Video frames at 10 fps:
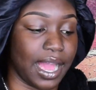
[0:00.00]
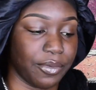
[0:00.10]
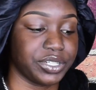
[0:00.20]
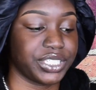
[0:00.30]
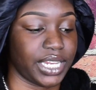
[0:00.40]

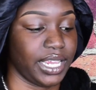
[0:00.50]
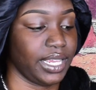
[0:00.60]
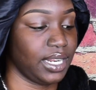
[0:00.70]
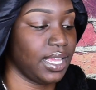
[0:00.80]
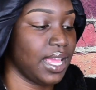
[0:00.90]
our
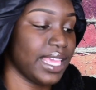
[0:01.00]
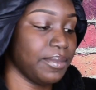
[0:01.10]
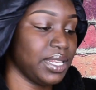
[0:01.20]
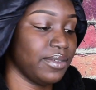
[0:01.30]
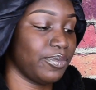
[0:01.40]
shade. I can't
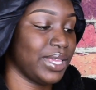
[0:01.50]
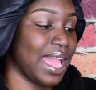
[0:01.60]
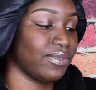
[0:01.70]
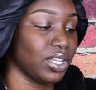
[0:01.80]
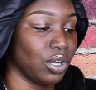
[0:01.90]
believe we
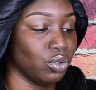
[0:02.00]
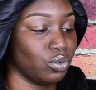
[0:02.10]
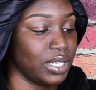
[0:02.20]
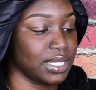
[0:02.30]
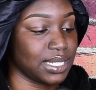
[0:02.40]
have to go
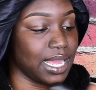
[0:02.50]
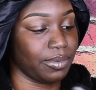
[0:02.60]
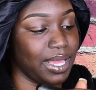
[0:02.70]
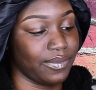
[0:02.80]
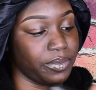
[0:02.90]
through this. Like,
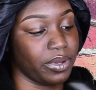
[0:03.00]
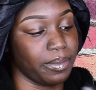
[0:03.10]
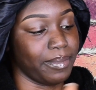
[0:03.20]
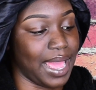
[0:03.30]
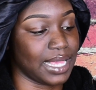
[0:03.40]
we have to
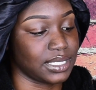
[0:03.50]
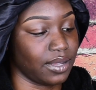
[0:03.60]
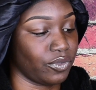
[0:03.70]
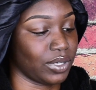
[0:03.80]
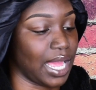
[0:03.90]
put mad
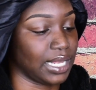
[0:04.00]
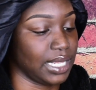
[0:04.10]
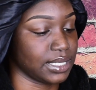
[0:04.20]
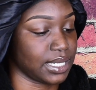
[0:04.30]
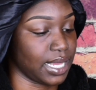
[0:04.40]
stuff on our
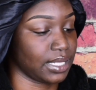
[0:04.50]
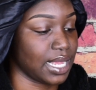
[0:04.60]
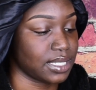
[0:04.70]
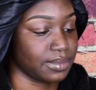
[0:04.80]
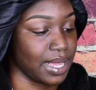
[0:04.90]
lace. Like,
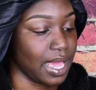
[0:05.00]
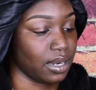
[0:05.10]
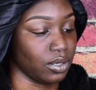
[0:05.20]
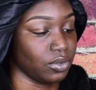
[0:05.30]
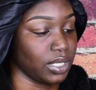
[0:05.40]
that's
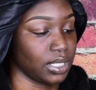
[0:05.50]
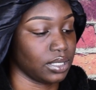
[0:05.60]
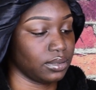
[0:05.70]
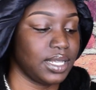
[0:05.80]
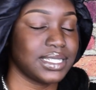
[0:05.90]
mad annoying.
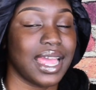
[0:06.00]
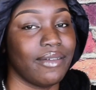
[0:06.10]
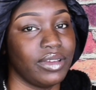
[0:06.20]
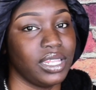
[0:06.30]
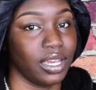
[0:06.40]
It's
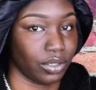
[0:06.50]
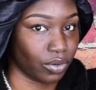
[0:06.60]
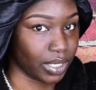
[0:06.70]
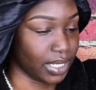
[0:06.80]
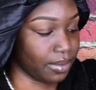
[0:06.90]
not really
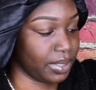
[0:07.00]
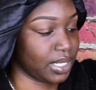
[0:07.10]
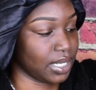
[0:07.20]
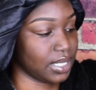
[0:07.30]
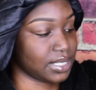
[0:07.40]
annoying
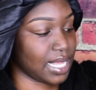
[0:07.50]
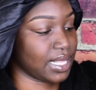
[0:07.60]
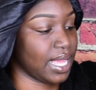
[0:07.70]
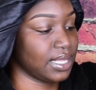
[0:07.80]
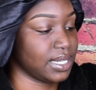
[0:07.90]
because at
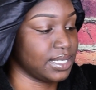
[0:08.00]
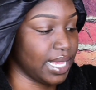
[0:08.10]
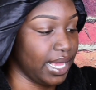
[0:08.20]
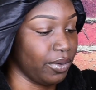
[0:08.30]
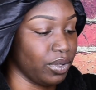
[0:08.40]
the end of the
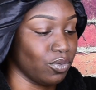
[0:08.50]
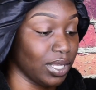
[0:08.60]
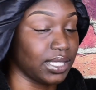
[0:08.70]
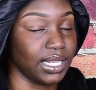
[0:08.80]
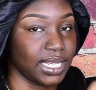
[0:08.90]
day, we
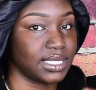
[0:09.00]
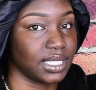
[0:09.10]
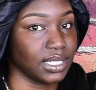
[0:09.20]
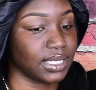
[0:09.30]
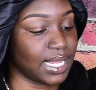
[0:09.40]
want the lace
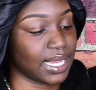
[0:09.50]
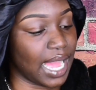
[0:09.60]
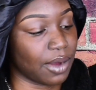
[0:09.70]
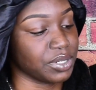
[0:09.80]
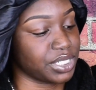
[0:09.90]
to look like our